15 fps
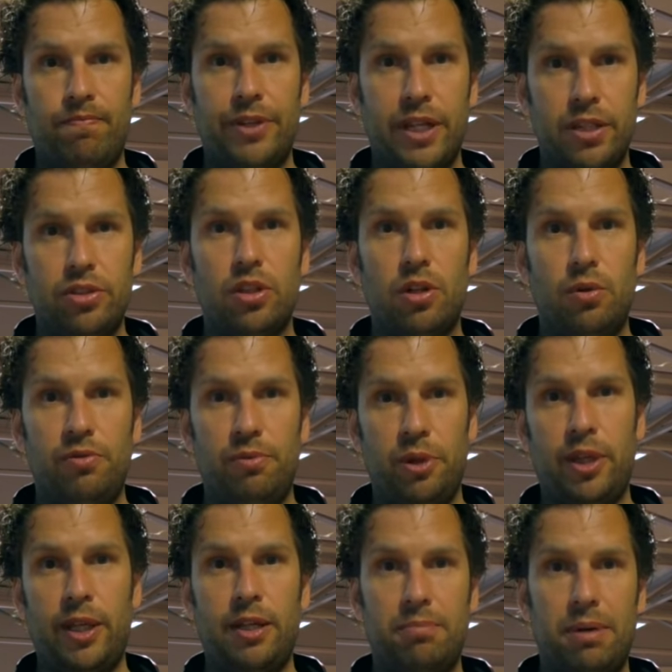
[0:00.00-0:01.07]
Yeah, so if we
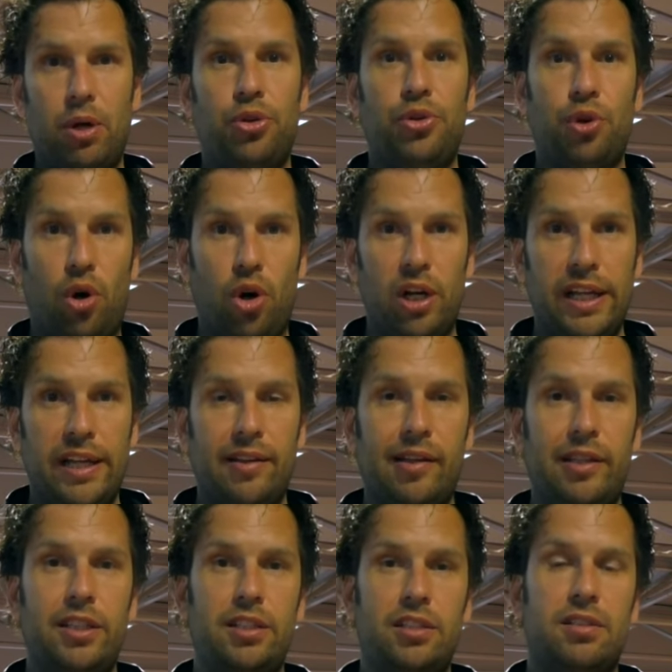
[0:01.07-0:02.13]
think about tall
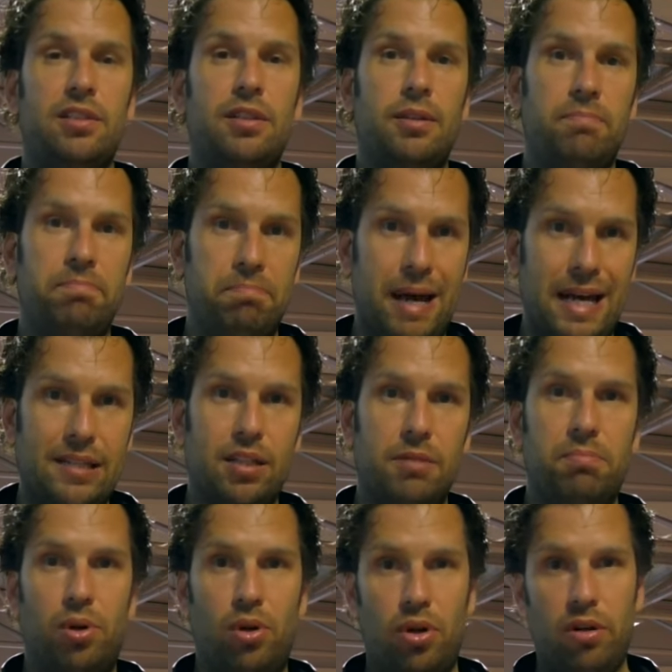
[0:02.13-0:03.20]
athletes,
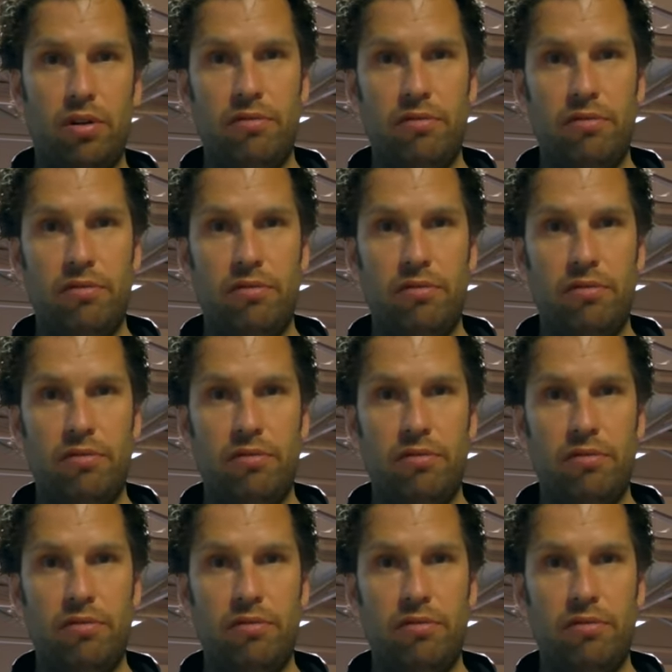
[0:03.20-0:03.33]
basketball,